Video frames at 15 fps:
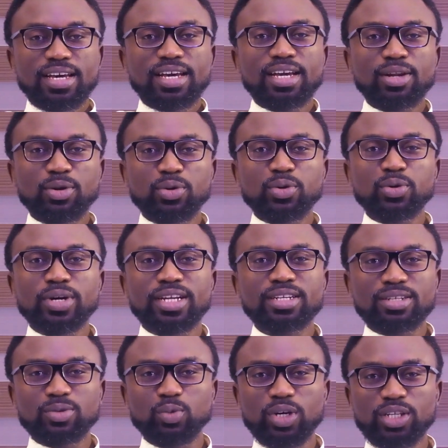Hello
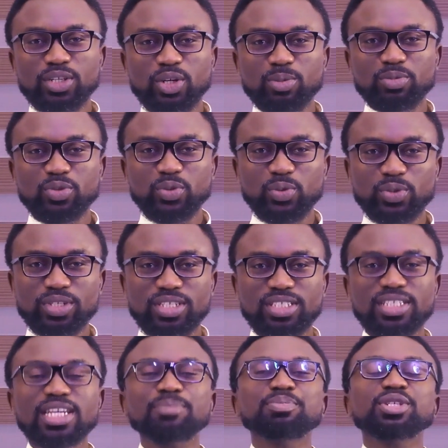and welcome to
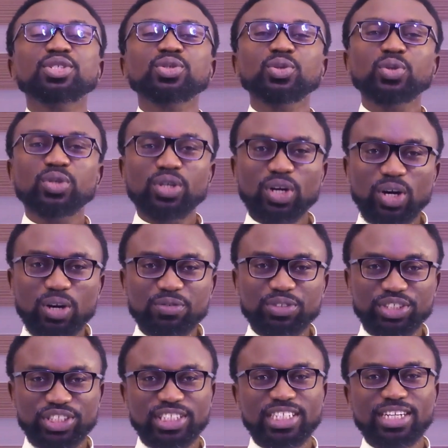this episode
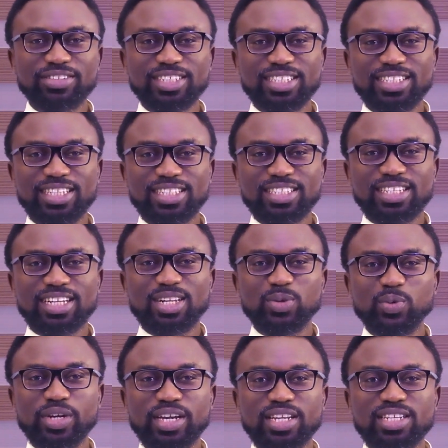of Sharing the
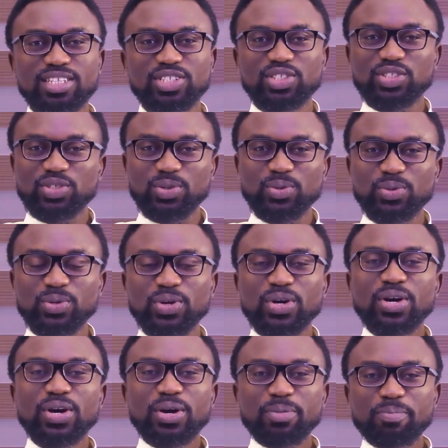Eternal Word Still.
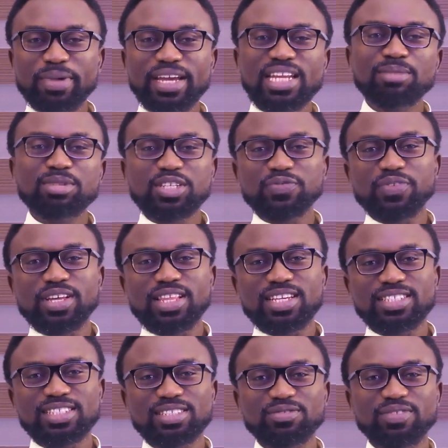My name is
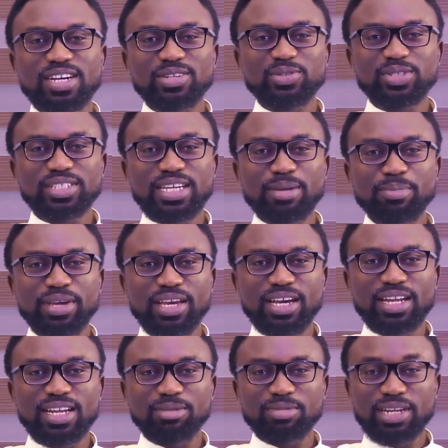Father Silvanus Ame,
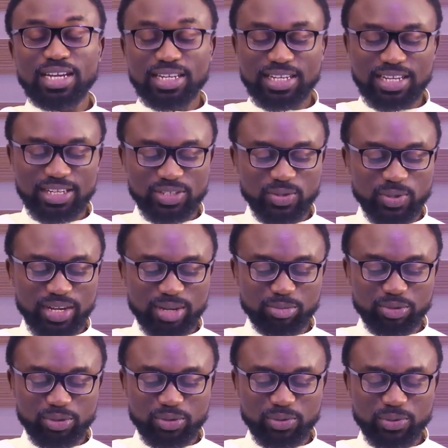and I'm glad that you are
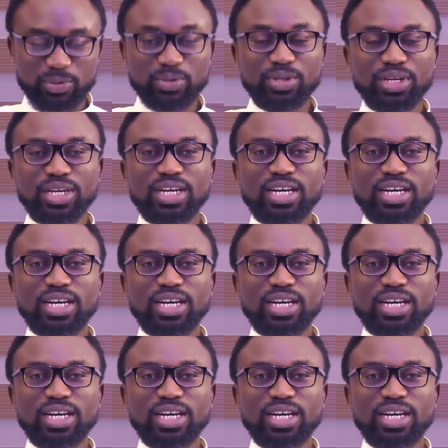able to